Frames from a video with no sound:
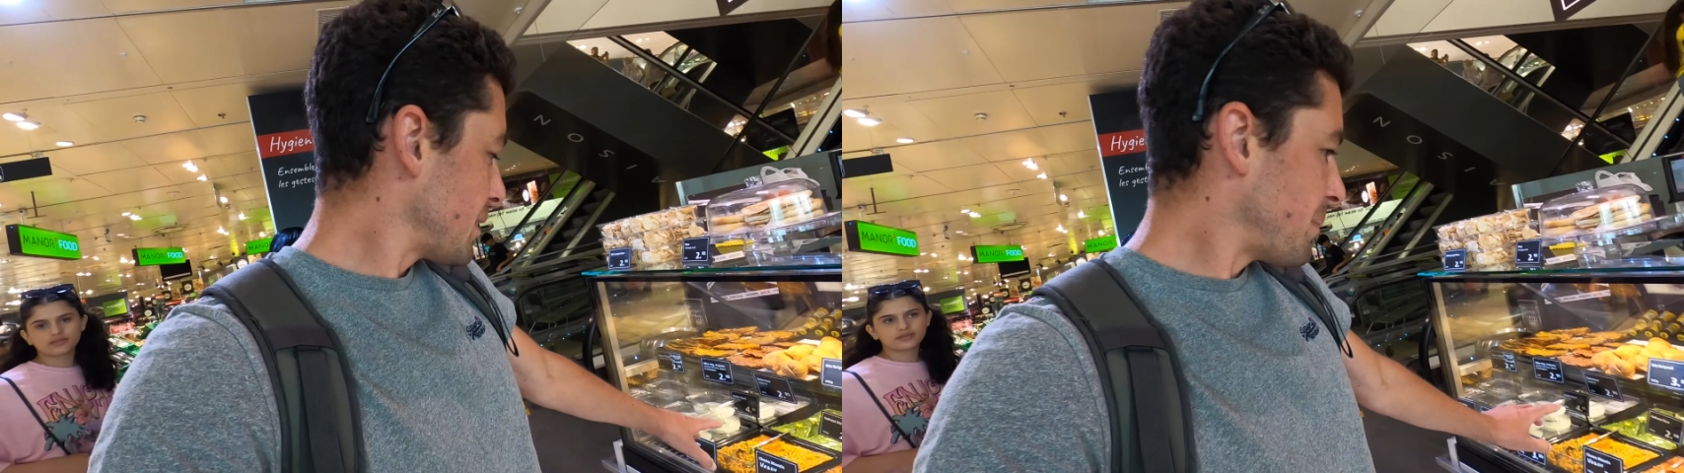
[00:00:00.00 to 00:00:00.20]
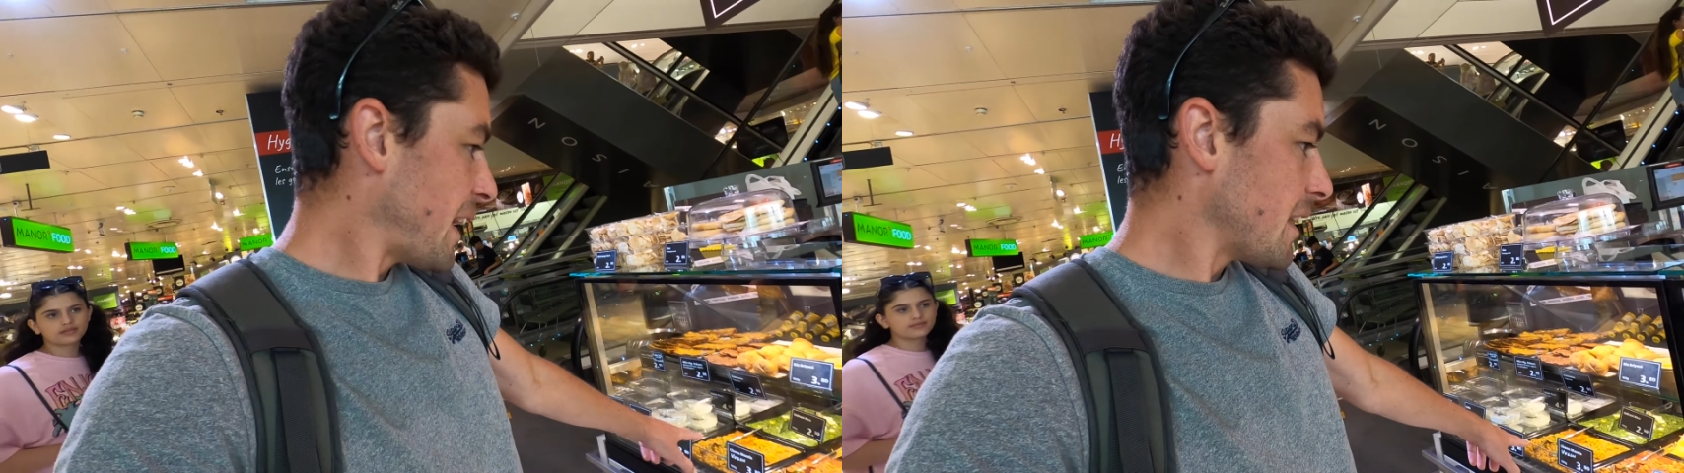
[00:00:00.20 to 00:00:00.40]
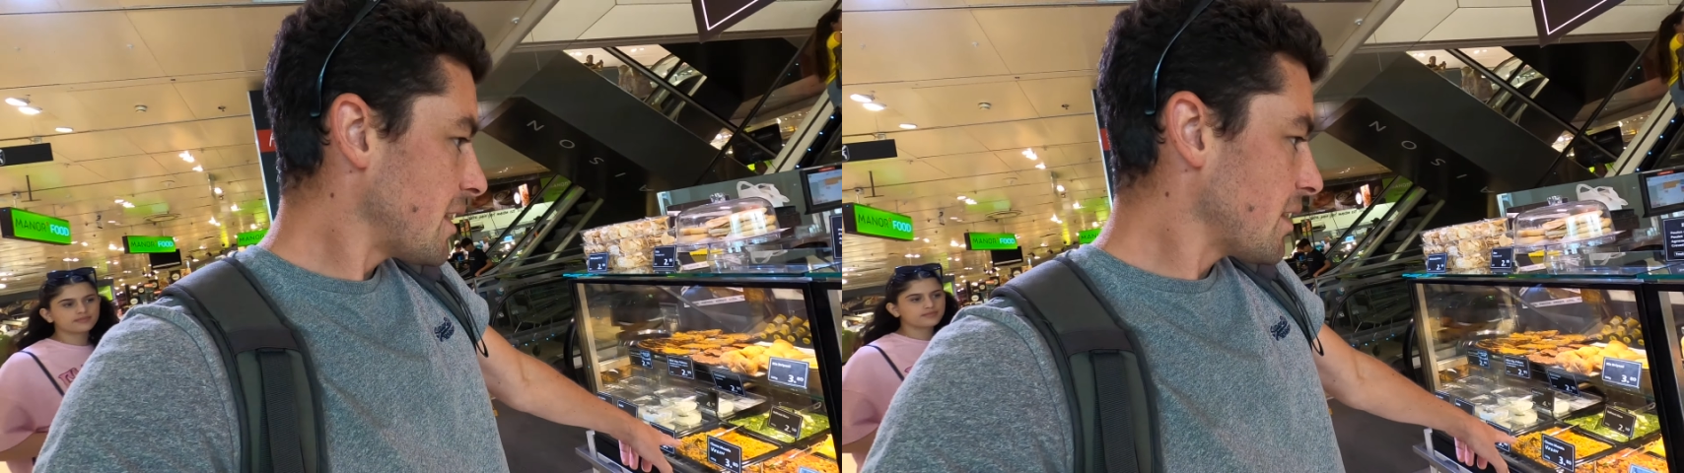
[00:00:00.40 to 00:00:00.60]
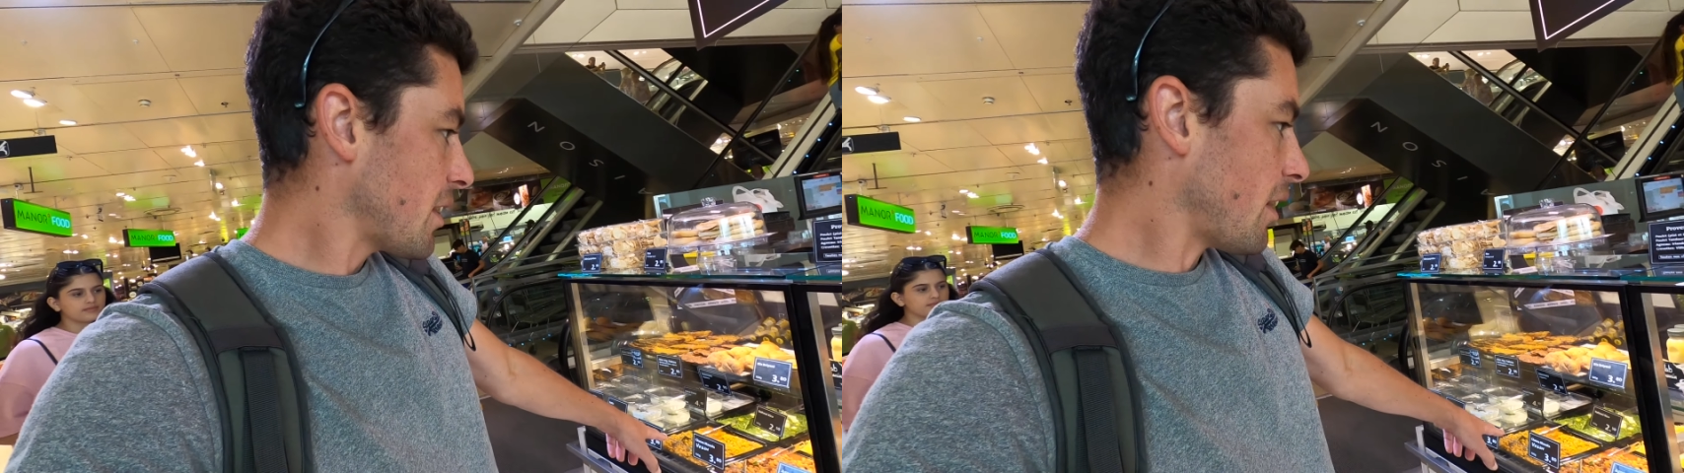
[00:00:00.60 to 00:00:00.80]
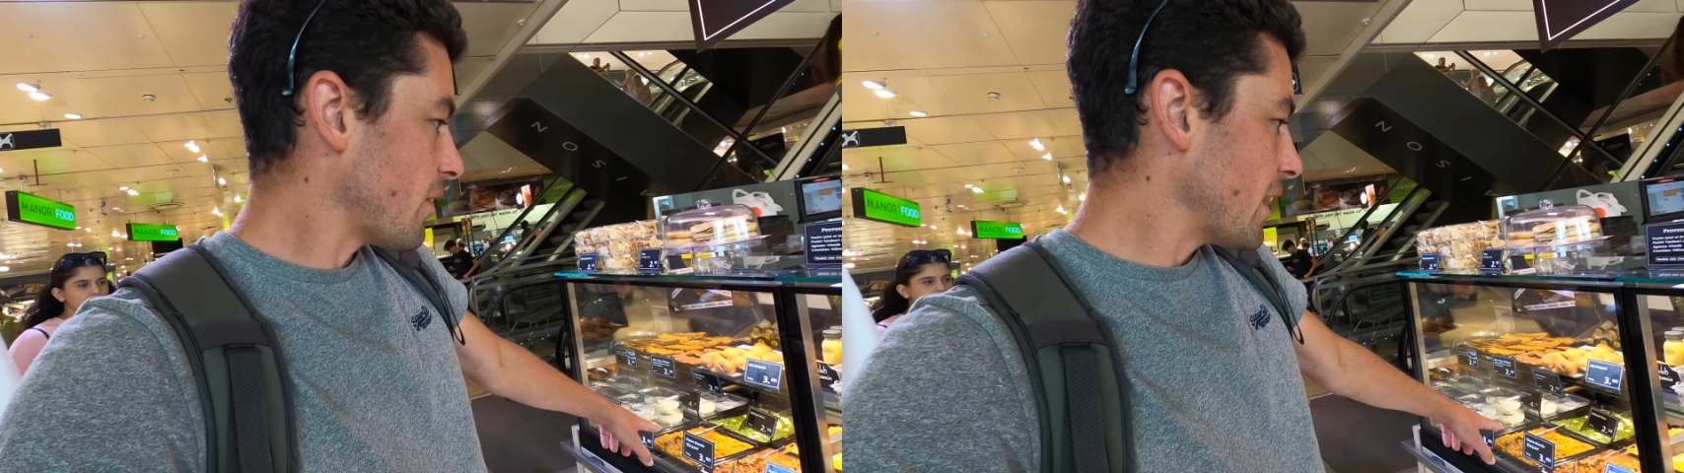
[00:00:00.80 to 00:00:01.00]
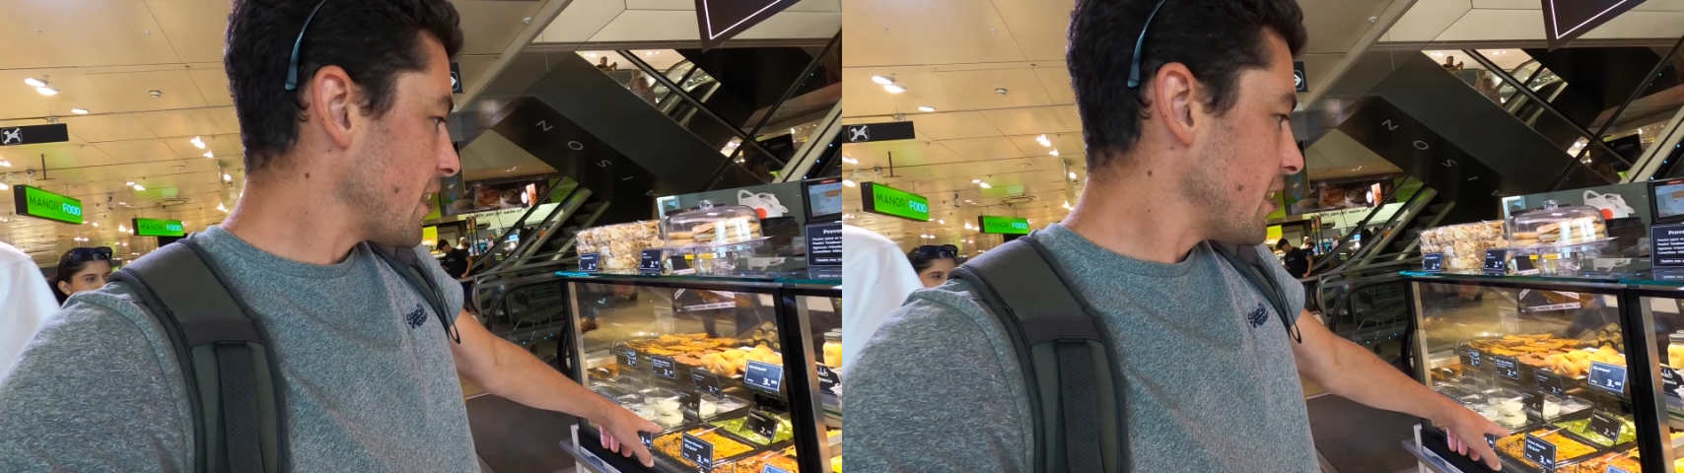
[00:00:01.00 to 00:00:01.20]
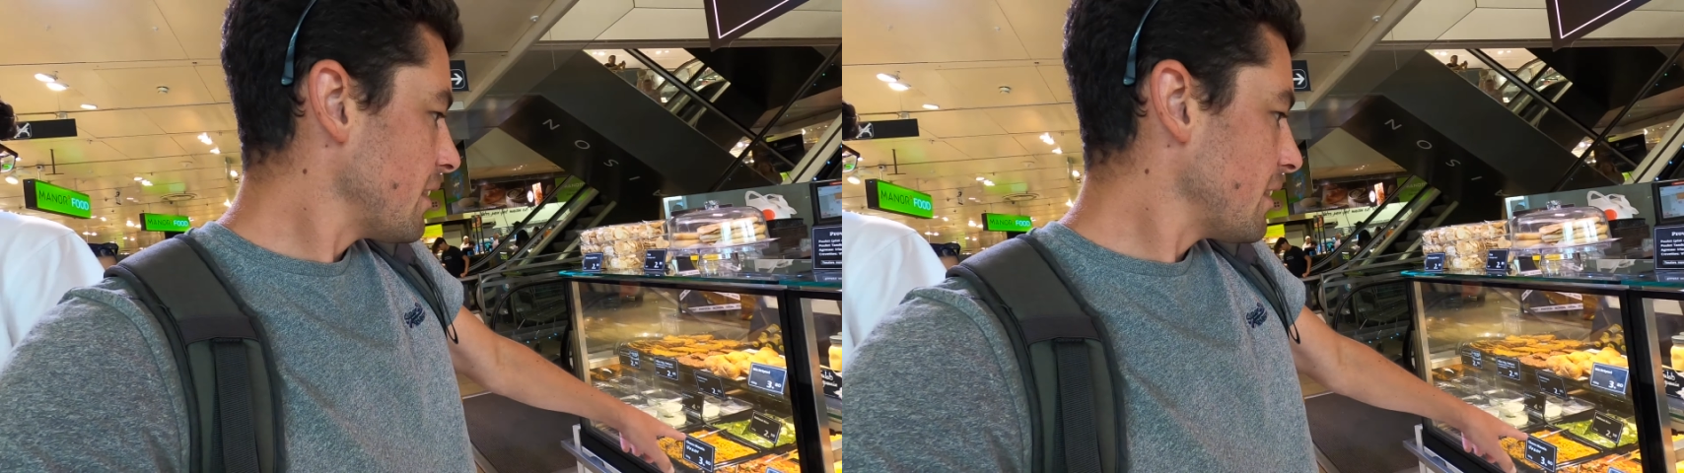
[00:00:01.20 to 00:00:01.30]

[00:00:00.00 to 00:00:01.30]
to pick your curry,